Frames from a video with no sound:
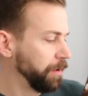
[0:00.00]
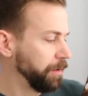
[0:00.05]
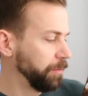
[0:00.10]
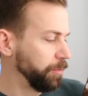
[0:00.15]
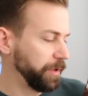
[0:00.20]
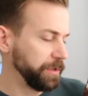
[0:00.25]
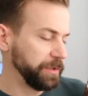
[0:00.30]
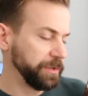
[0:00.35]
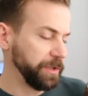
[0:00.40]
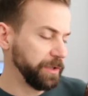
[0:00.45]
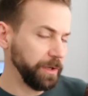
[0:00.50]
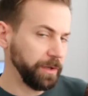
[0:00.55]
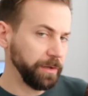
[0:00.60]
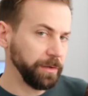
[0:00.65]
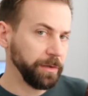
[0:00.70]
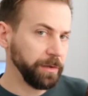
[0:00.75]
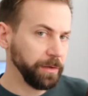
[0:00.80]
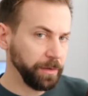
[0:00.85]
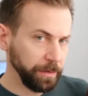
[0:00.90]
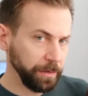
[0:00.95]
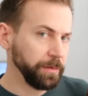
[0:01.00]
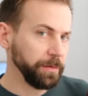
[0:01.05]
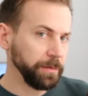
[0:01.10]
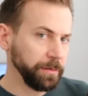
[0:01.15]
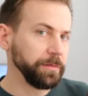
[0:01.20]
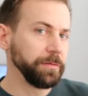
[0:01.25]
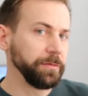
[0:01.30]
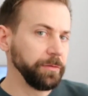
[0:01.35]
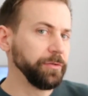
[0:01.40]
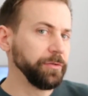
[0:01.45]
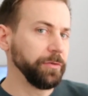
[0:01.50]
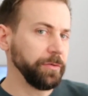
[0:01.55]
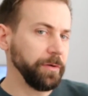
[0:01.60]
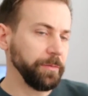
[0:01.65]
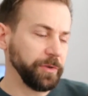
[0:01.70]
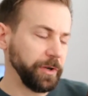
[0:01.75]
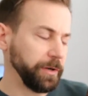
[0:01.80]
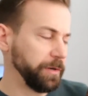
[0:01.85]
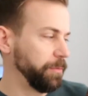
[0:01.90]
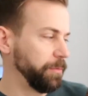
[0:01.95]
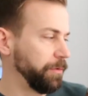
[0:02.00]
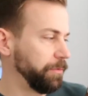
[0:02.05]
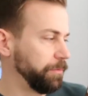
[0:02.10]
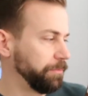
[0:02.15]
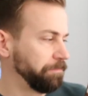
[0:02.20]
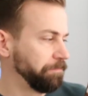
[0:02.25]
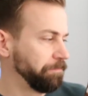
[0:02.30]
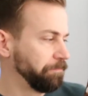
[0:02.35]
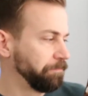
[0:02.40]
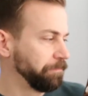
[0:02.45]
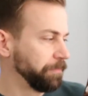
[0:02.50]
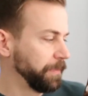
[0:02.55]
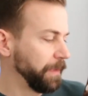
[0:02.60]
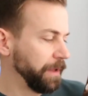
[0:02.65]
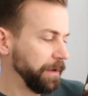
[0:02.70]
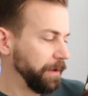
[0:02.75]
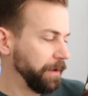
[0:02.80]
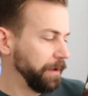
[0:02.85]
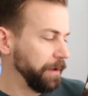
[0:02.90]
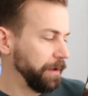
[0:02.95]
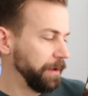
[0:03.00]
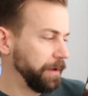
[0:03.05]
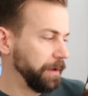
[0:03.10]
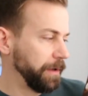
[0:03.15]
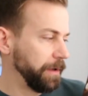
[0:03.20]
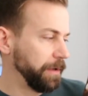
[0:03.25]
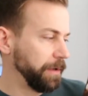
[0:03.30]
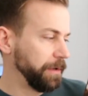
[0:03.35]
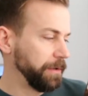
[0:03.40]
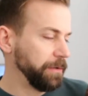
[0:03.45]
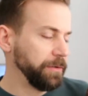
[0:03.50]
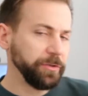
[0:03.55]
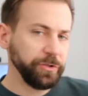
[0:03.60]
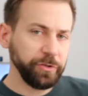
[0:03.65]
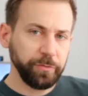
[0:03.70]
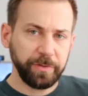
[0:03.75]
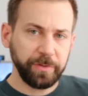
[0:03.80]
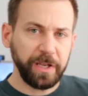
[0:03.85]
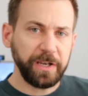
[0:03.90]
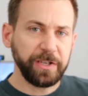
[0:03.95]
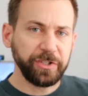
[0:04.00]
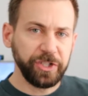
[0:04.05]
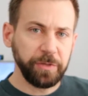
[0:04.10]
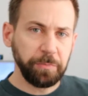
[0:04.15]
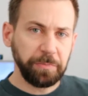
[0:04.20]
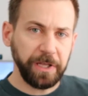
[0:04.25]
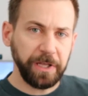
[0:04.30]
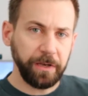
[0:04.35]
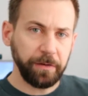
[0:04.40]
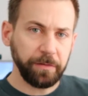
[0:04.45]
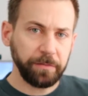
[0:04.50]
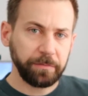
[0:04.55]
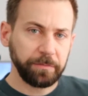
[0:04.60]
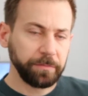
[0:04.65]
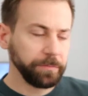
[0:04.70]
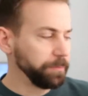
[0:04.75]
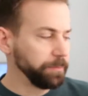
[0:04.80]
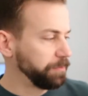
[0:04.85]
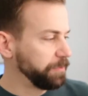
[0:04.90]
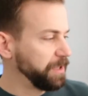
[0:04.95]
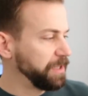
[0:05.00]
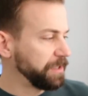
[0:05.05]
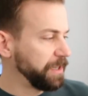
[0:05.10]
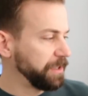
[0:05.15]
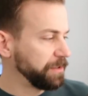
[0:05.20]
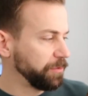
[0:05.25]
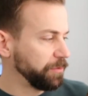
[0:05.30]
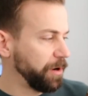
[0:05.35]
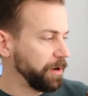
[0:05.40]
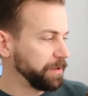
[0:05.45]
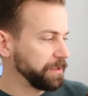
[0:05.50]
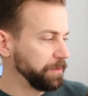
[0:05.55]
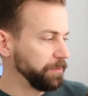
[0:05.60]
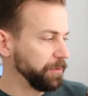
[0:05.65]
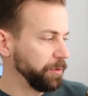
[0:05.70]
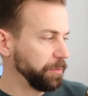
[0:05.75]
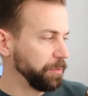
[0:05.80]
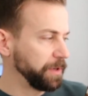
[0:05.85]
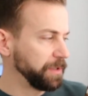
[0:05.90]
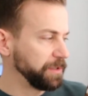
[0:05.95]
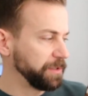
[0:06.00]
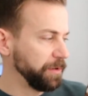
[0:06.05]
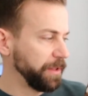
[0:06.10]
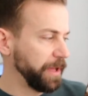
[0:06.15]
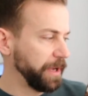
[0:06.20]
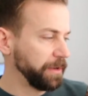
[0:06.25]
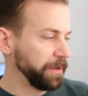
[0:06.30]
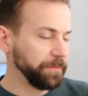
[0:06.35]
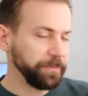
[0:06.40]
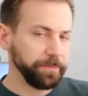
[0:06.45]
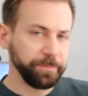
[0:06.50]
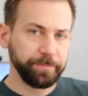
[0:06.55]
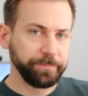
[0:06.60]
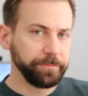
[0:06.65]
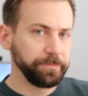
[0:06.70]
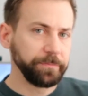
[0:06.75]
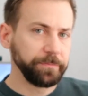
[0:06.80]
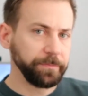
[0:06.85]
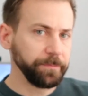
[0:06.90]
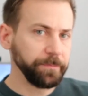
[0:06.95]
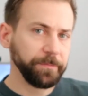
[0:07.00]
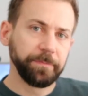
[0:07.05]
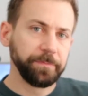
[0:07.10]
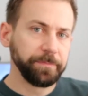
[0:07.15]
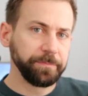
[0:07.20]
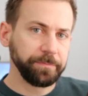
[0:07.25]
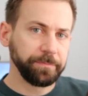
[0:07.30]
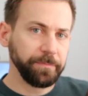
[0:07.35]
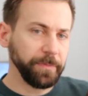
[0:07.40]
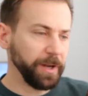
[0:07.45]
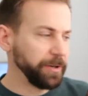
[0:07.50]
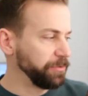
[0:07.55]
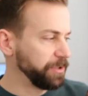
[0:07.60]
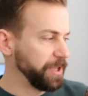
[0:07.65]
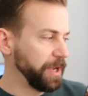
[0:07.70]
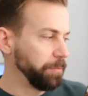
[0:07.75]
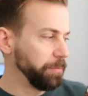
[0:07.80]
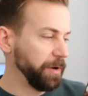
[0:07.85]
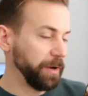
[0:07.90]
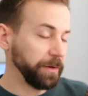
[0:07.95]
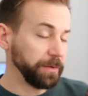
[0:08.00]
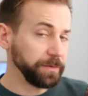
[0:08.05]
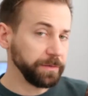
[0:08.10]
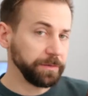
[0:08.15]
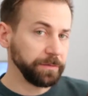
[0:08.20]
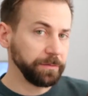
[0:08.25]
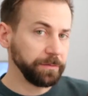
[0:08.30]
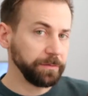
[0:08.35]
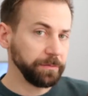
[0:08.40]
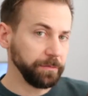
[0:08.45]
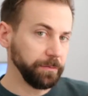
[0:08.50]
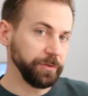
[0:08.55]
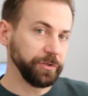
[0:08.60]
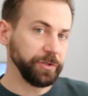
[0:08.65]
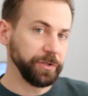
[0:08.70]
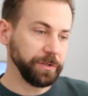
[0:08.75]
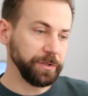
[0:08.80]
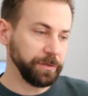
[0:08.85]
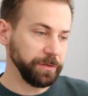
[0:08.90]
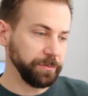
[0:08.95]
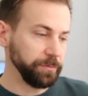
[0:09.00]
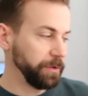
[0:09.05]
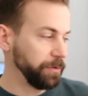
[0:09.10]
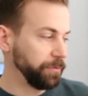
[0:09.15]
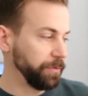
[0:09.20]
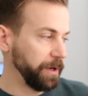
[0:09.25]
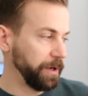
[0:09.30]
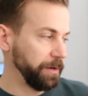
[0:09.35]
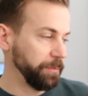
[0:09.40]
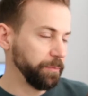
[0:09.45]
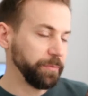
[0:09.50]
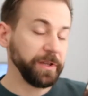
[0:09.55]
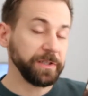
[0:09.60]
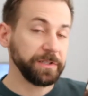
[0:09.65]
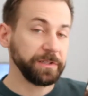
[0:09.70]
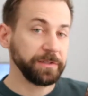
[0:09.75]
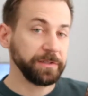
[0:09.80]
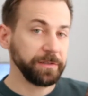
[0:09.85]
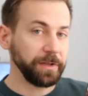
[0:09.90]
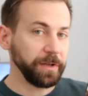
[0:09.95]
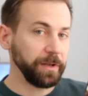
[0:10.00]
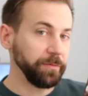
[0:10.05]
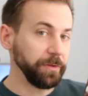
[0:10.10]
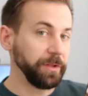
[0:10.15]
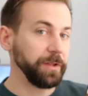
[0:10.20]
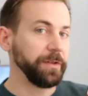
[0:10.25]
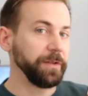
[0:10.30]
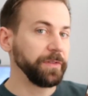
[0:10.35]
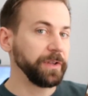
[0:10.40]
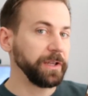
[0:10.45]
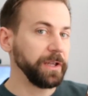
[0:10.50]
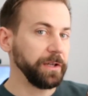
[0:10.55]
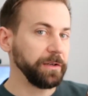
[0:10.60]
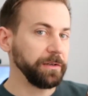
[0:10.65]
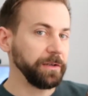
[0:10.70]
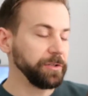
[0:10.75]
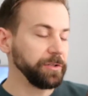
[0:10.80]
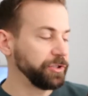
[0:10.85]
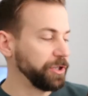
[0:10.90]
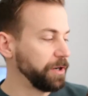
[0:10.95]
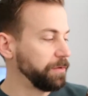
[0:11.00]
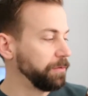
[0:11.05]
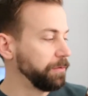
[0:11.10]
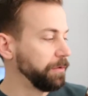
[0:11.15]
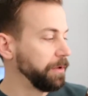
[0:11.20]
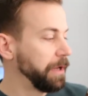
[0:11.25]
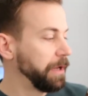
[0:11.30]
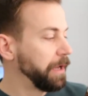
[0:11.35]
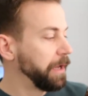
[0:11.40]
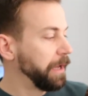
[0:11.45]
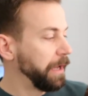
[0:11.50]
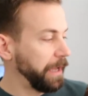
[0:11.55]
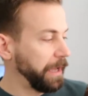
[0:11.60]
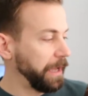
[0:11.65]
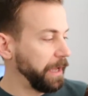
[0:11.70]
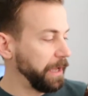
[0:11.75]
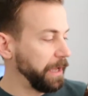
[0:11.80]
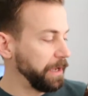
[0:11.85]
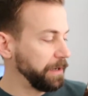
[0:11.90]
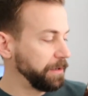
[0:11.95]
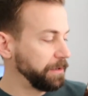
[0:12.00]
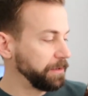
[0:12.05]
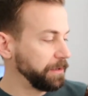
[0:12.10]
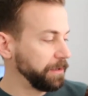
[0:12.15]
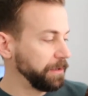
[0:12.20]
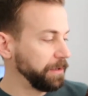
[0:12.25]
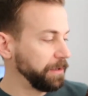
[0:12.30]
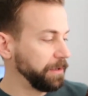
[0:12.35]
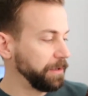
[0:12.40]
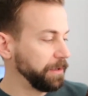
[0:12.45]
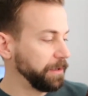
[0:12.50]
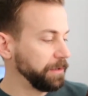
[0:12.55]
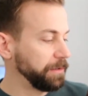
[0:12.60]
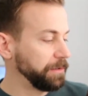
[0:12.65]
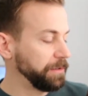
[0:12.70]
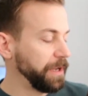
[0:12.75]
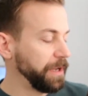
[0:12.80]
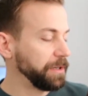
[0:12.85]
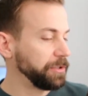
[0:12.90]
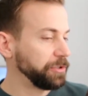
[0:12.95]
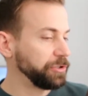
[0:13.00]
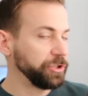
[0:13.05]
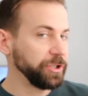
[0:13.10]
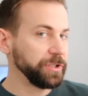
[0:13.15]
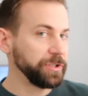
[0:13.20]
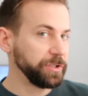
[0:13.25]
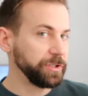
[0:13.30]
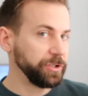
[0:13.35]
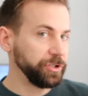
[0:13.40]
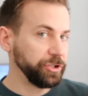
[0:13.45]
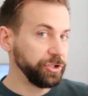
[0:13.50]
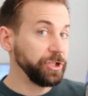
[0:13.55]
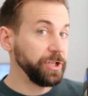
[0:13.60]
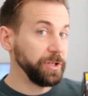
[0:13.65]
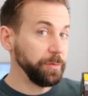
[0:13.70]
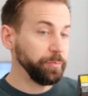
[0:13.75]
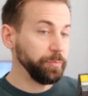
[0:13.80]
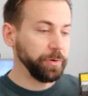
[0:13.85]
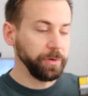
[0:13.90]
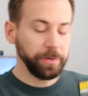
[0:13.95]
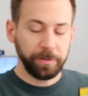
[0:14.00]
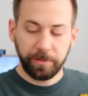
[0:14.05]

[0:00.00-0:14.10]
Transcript: but you know who I'm talking about. You can do it with any cheap kit. These kits are awesome though, because they're like under 10 bucks, which is really great. Plus, I really love the kit in general, and not just cheap,